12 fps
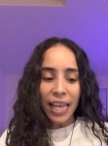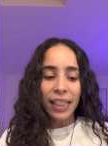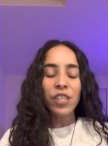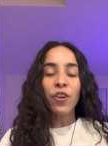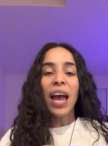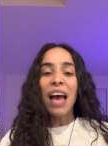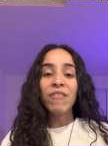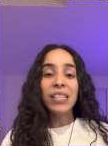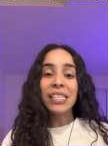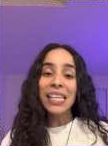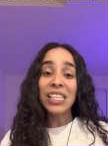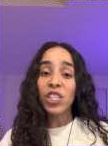These are
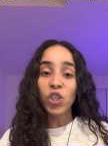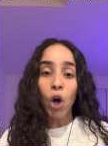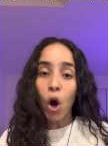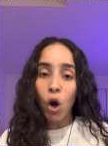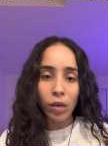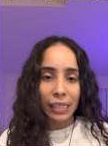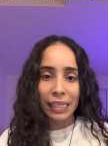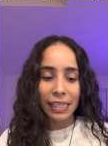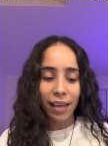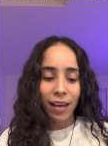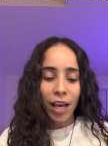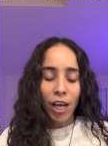heaven-sent songs.
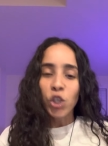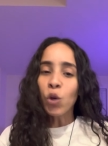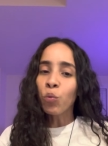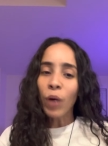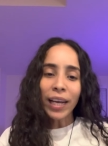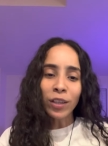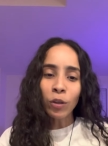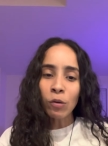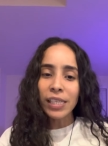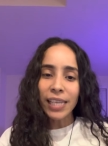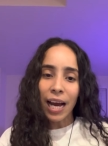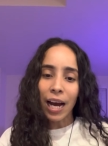So write those
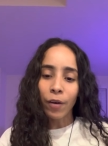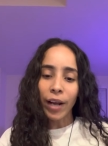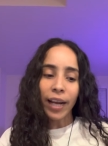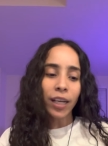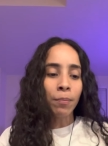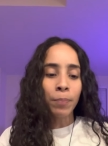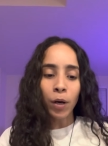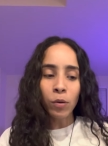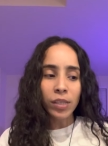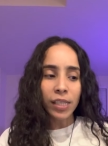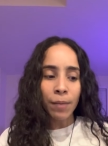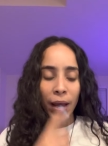down and
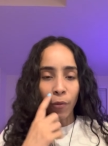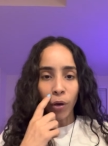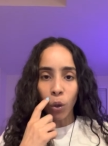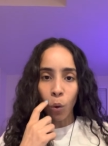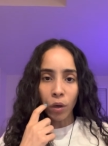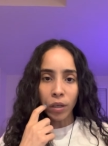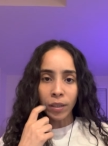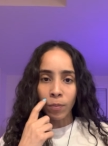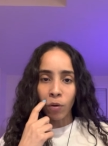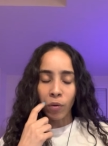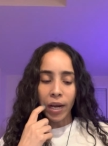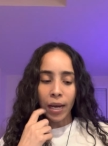compose them and record them
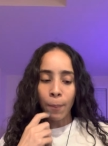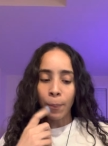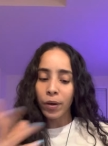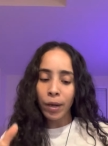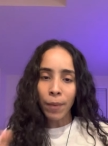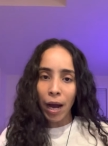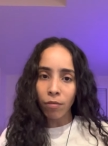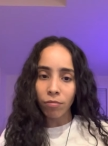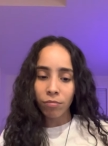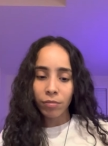already. Put them out.